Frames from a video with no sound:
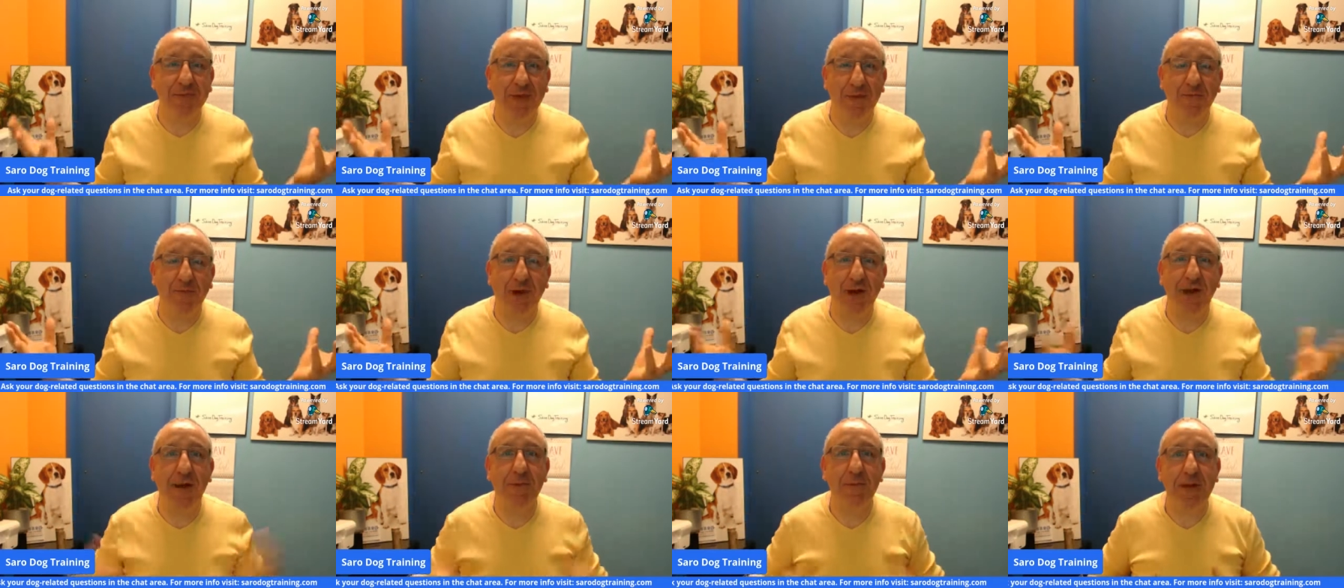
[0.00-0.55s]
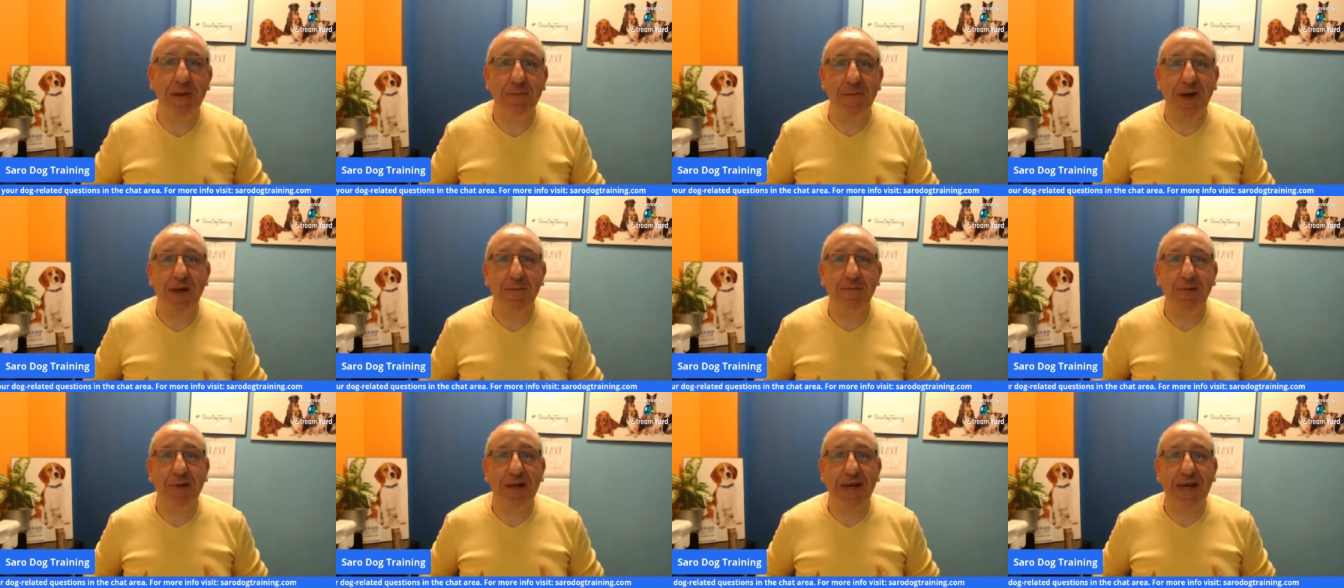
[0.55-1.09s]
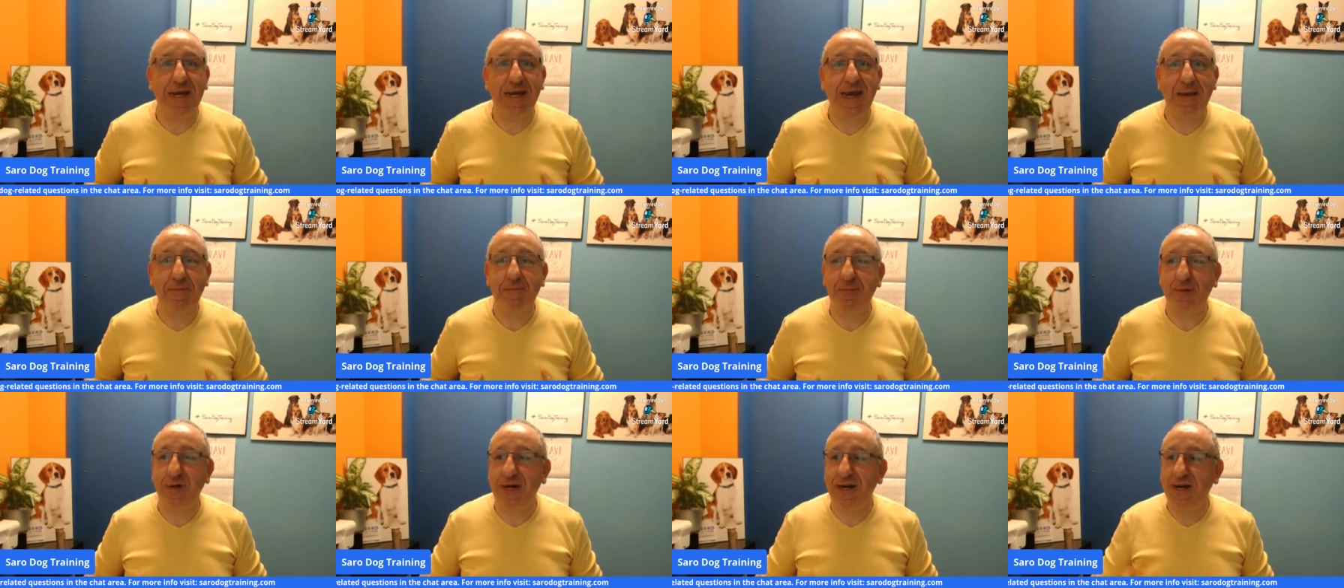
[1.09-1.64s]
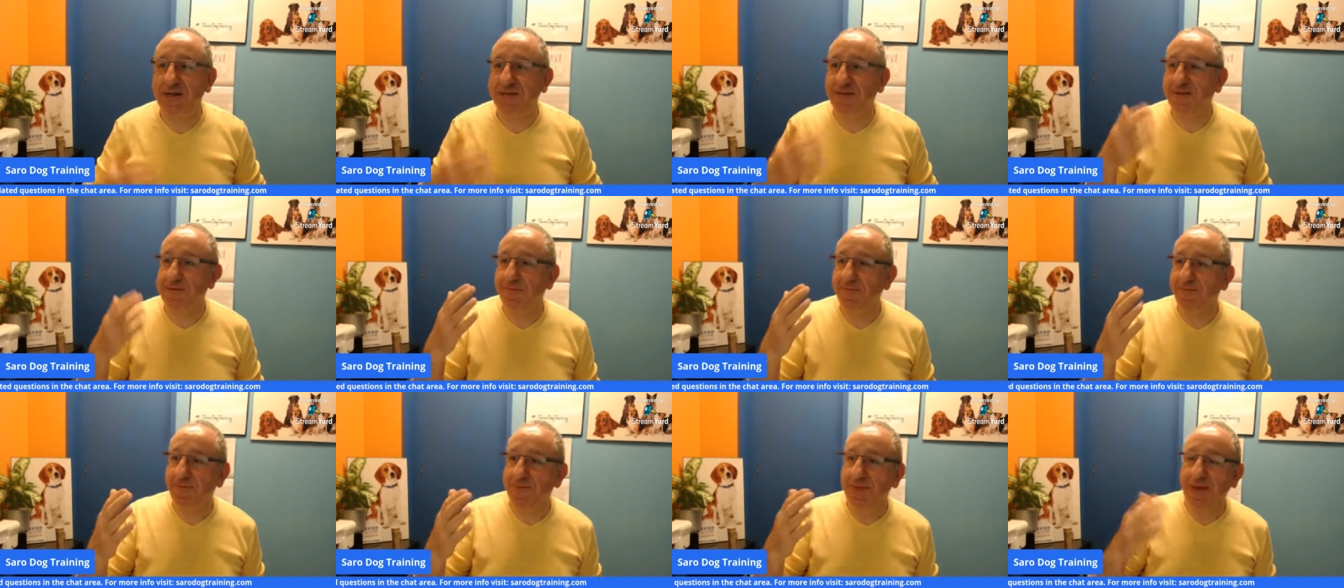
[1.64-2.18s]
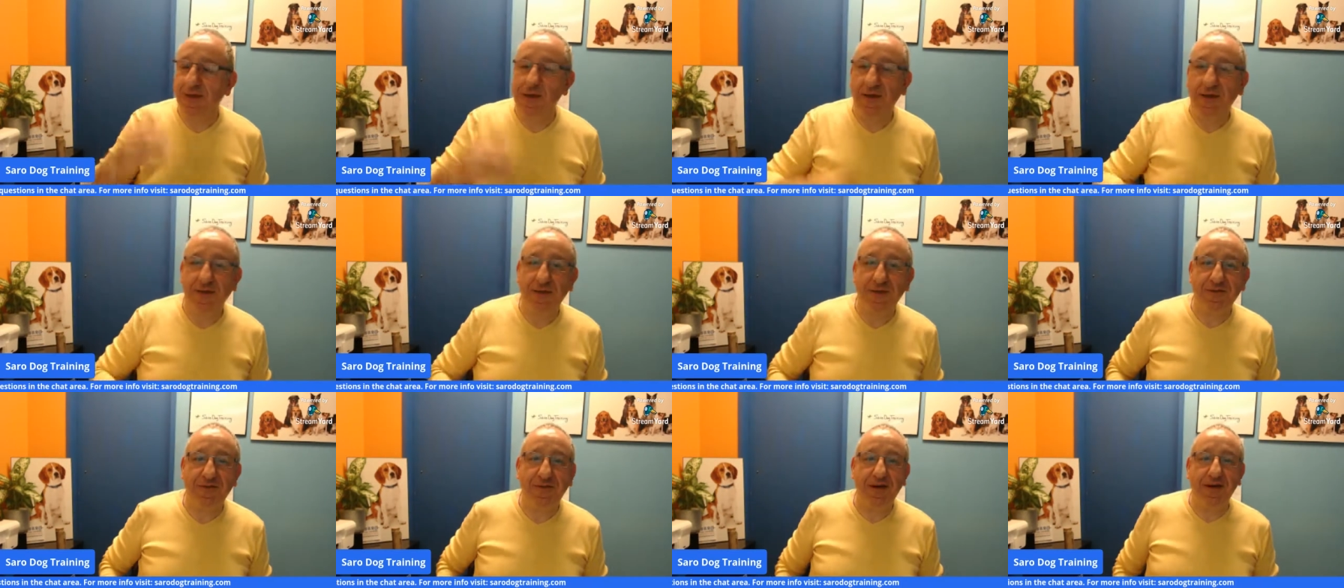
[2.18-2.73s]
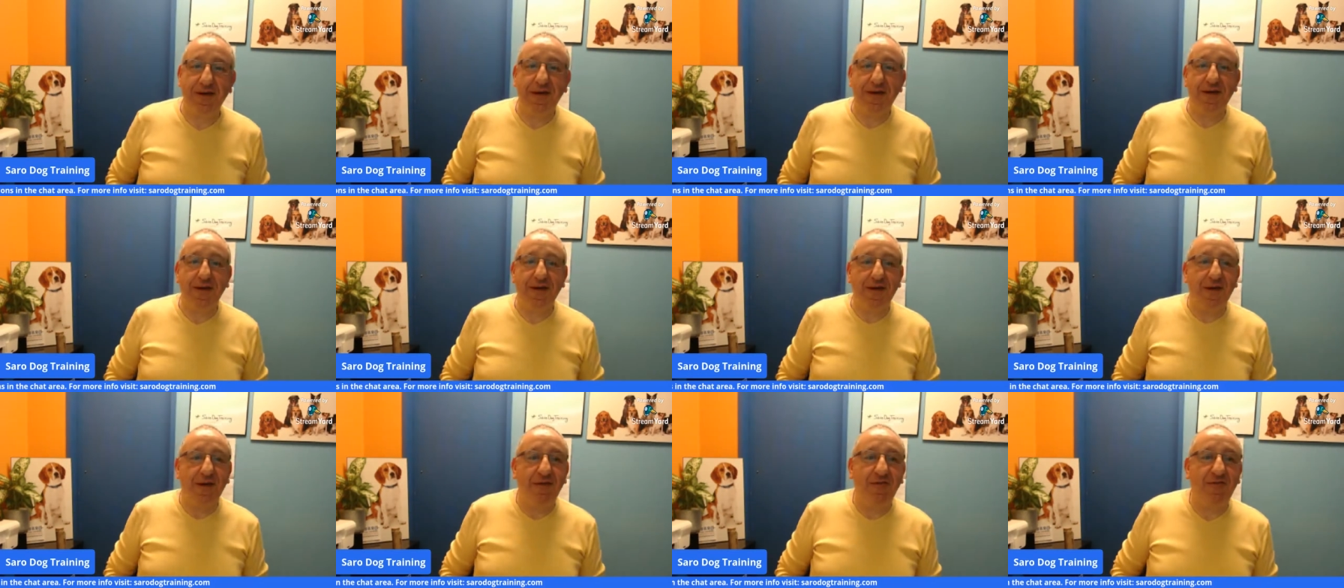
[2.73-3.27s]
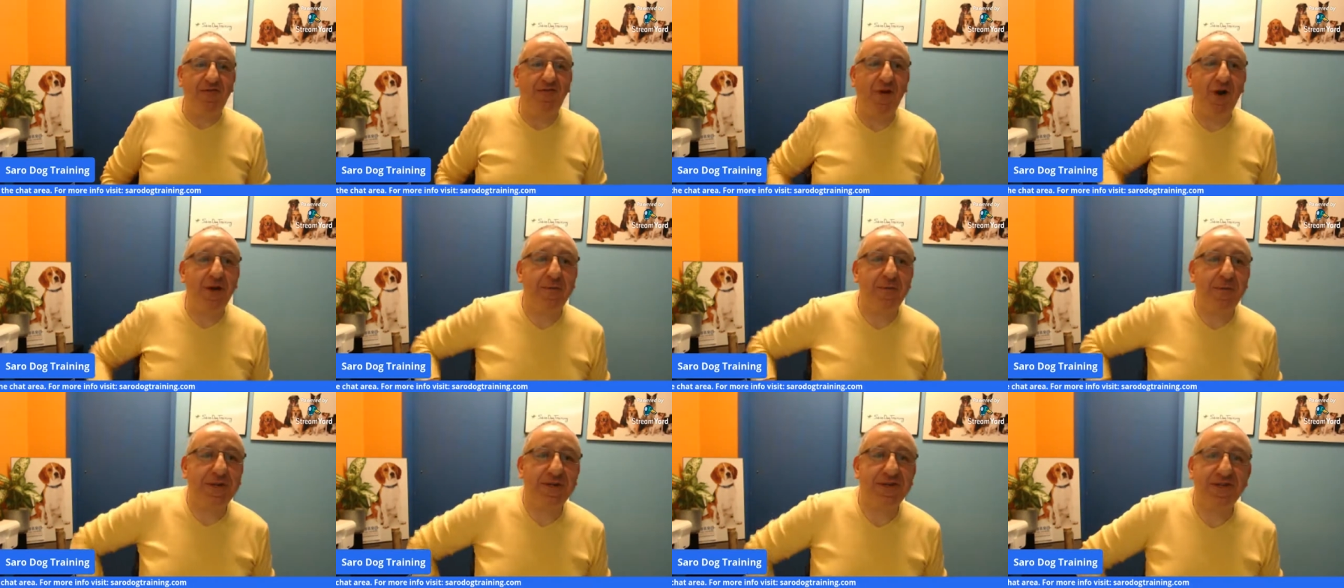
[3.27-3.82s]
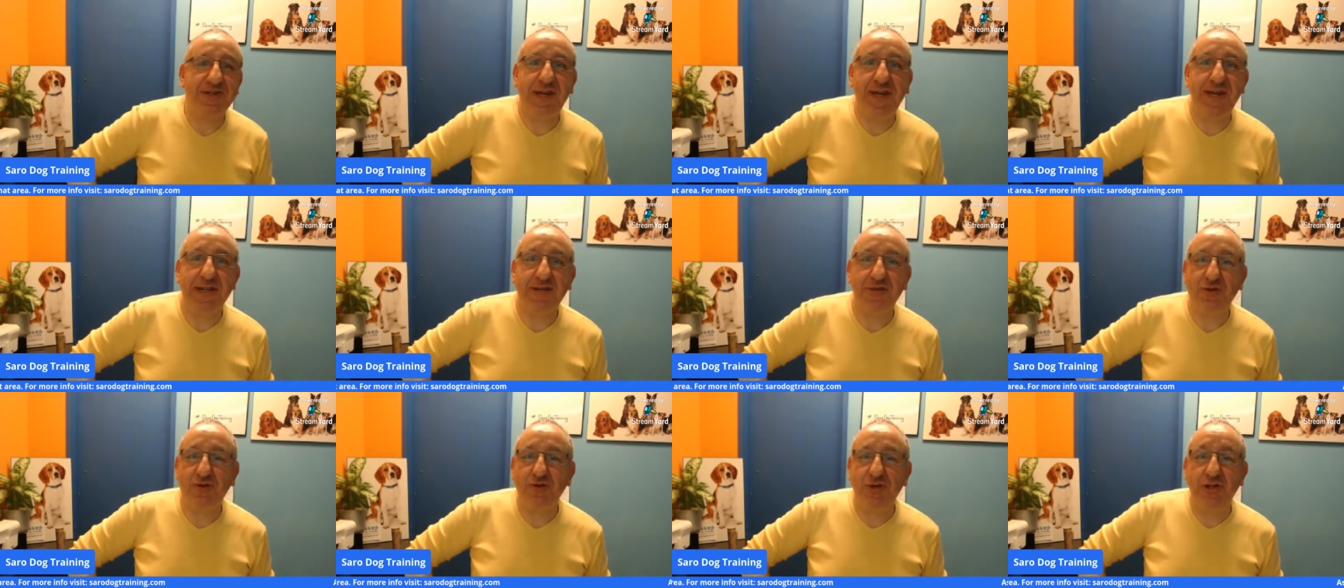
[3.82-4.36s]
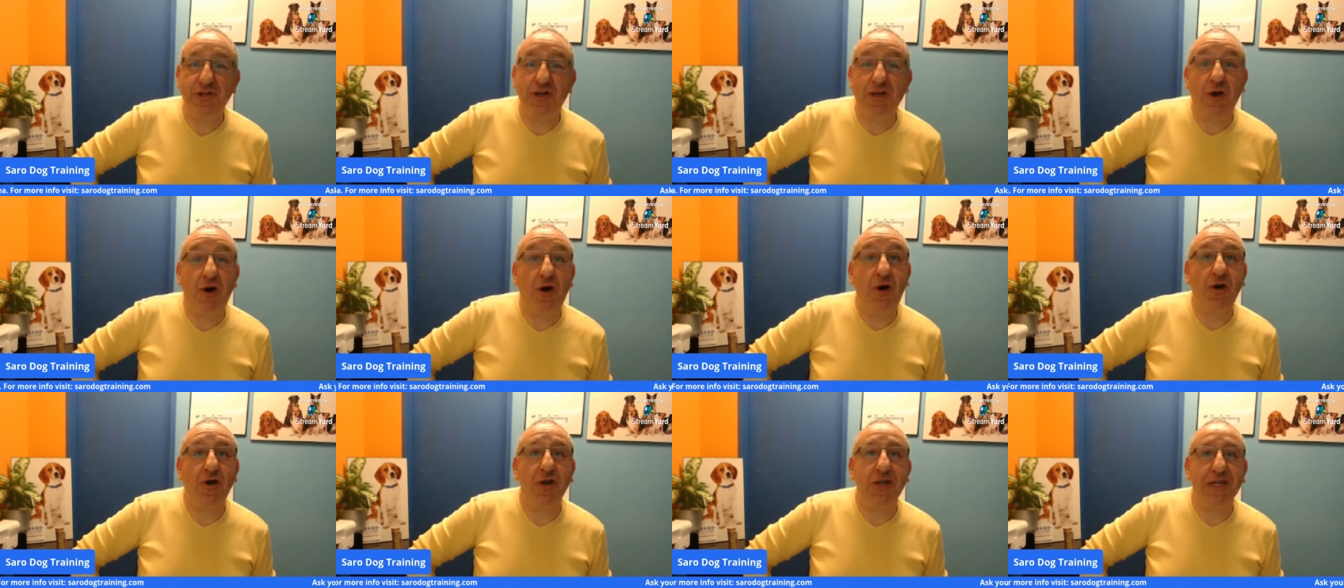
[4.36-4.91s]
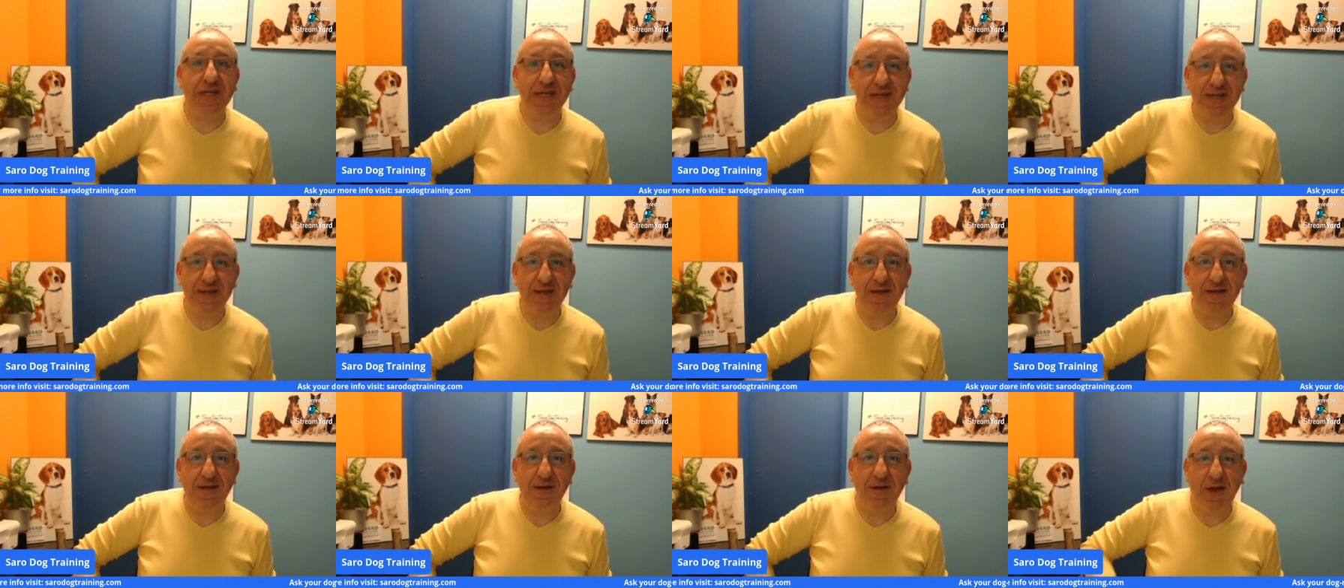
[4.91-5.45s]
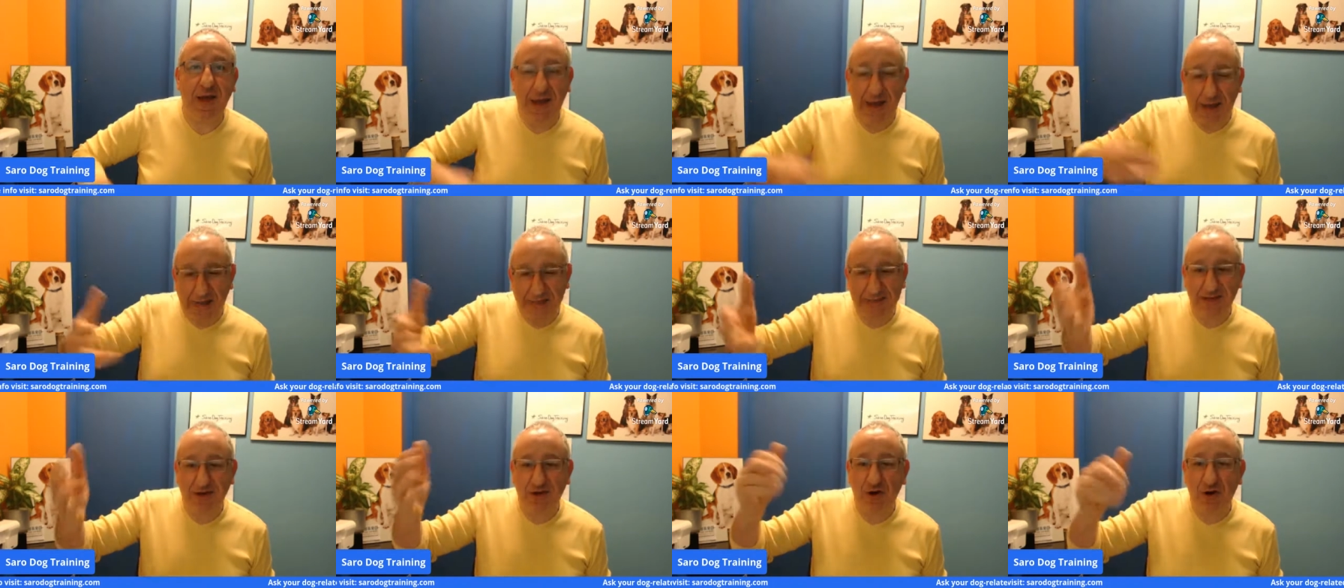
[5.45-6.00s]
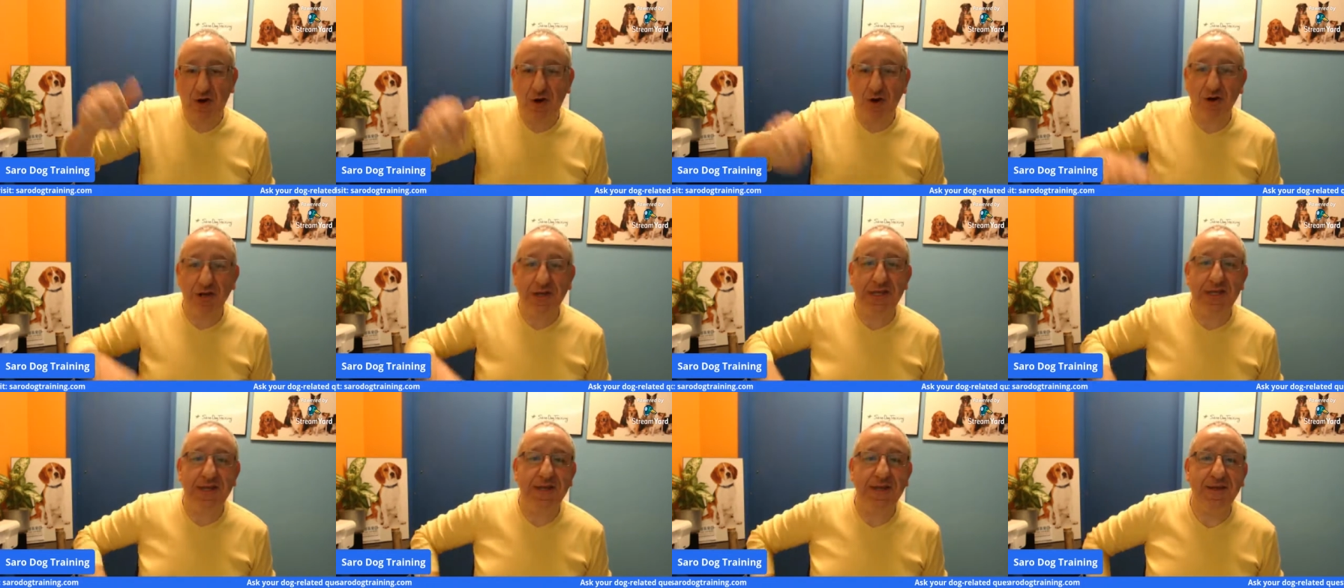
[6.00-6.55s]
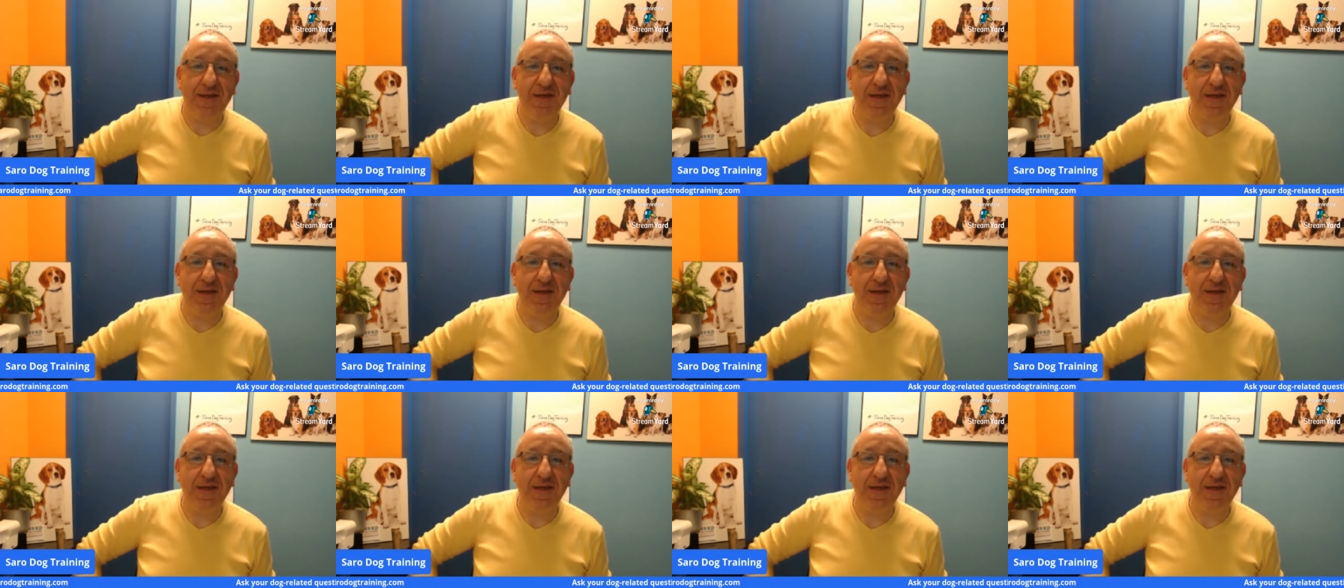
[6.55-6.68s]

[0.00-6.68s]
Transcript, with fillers: What I mean by play and praise, the farmer said to the collie, had a collie,